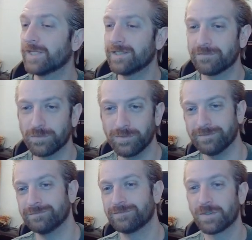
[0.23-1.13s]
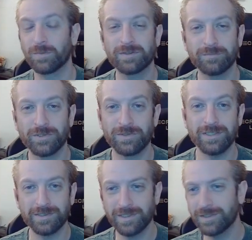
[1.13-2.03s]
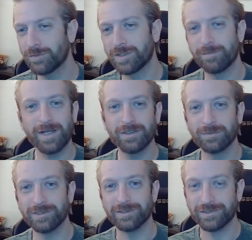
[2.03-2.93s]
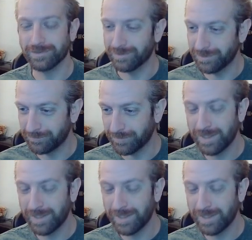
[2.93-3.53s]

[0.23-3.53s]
Hey everyone, welcome to the Cinco de Mayo edition of